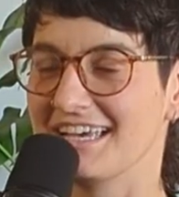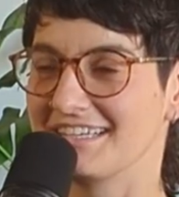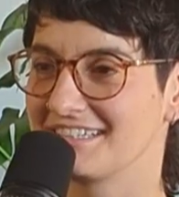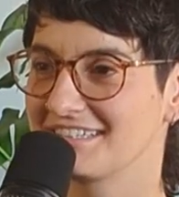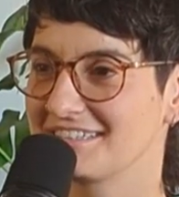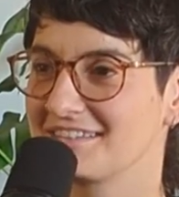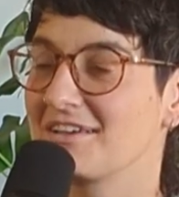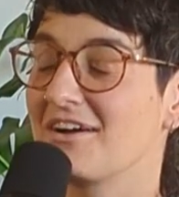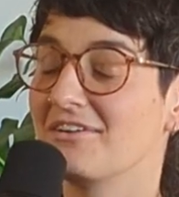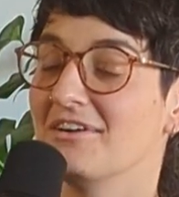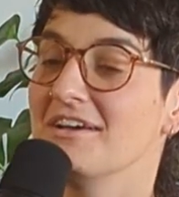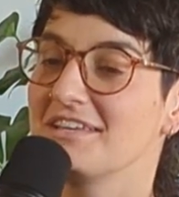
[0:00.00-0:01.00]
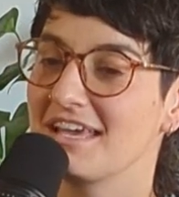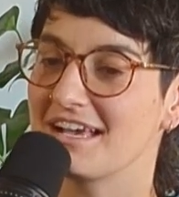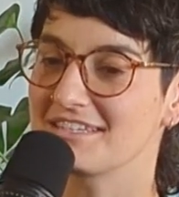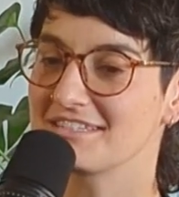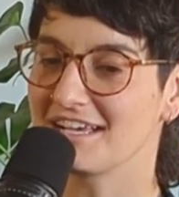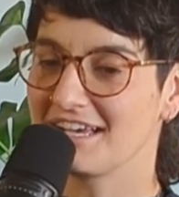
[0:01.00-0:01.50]
Is this? Oh,
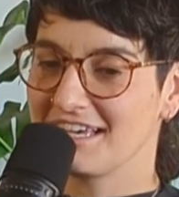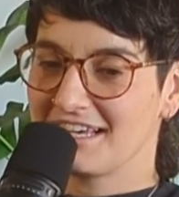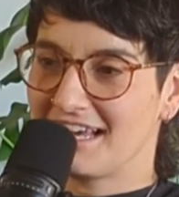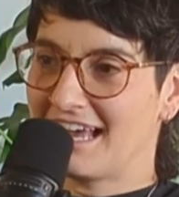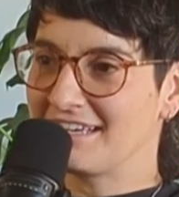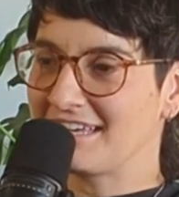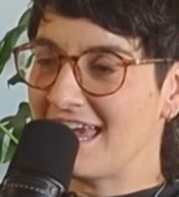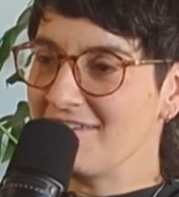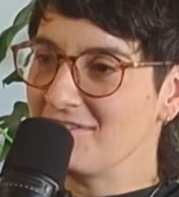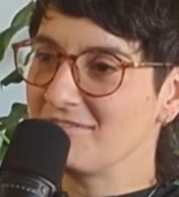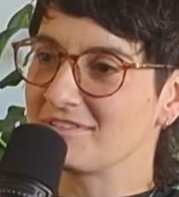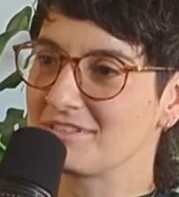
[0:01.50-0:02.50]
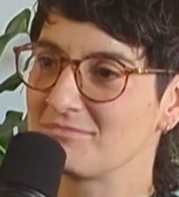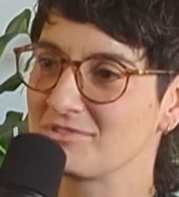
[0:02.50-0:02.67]
yes. I gave you some